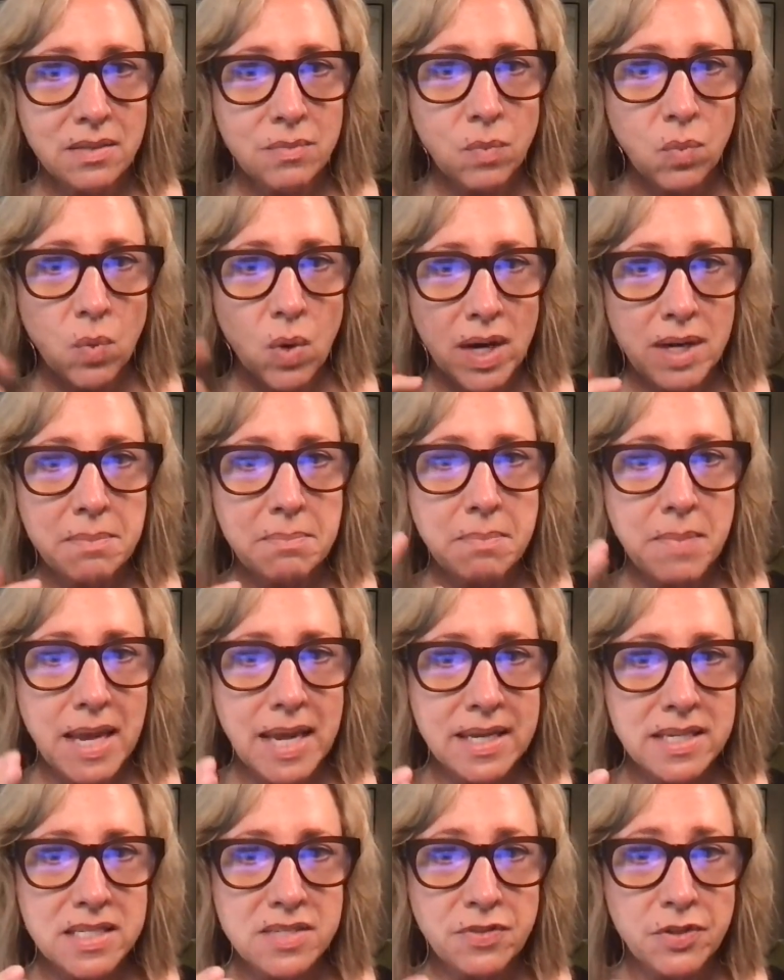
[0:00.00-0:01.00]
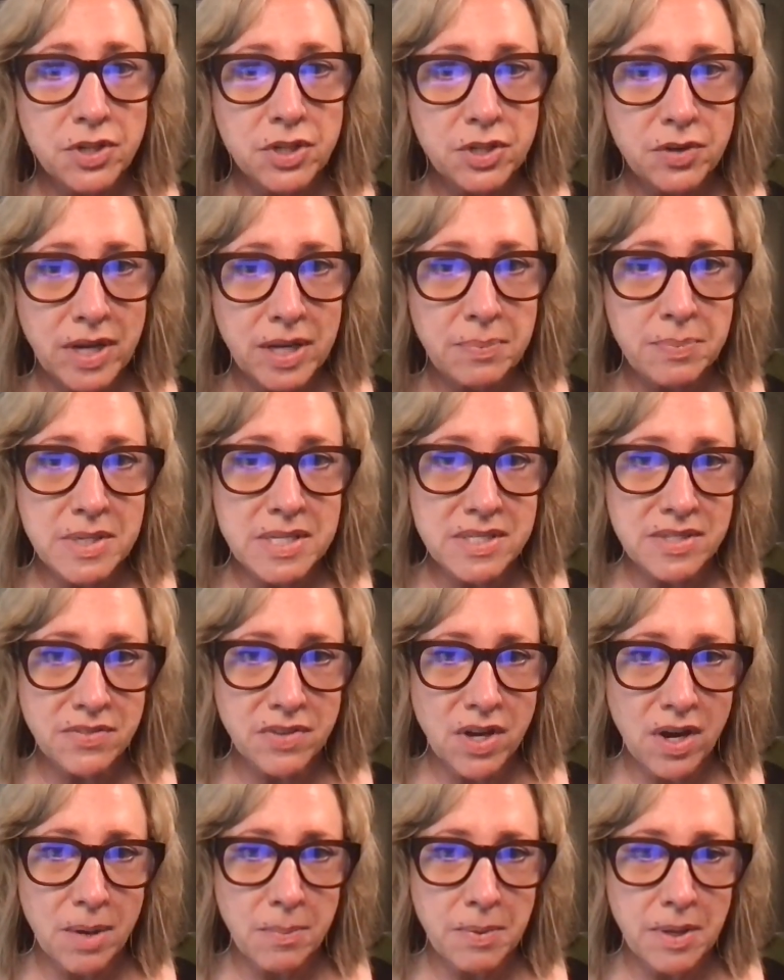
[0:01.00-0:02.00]
What makes for a great piece of
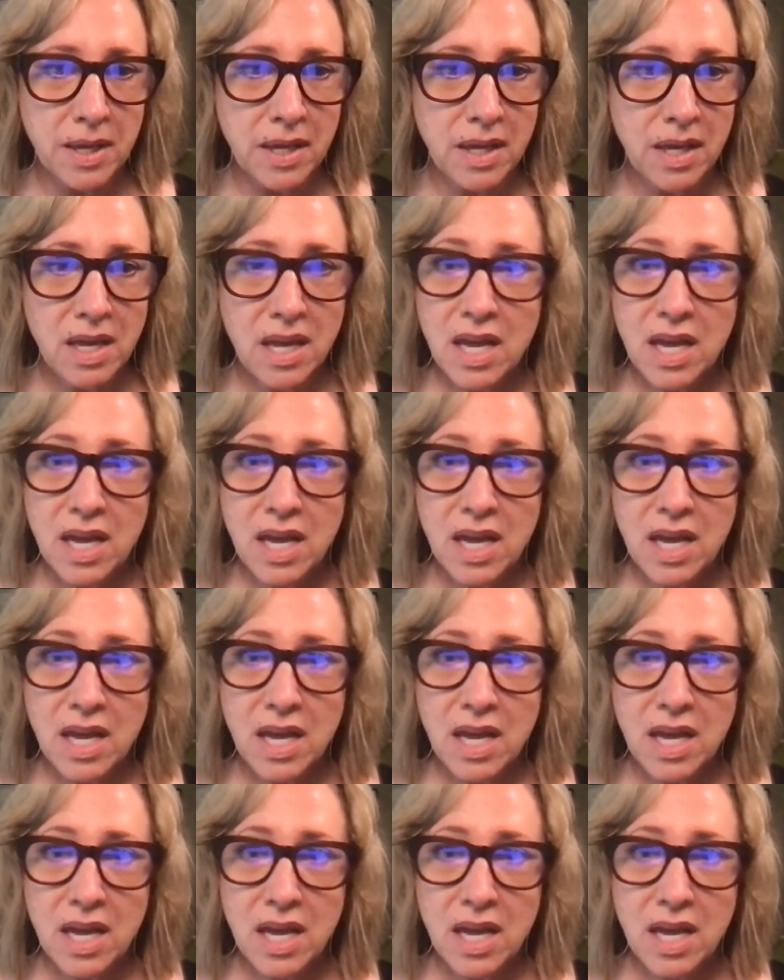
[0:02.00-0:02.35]
copy?